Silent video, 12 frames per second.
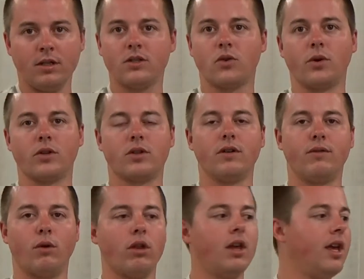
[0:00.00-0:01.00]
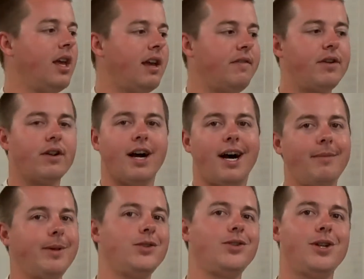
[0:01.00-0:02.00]
so on and so forth. If you're a
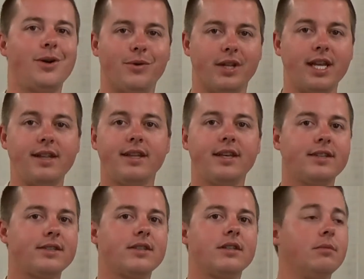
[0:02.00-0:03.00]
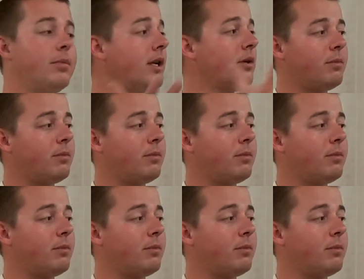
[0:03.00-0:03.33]
hobbyist, you don't need this, but it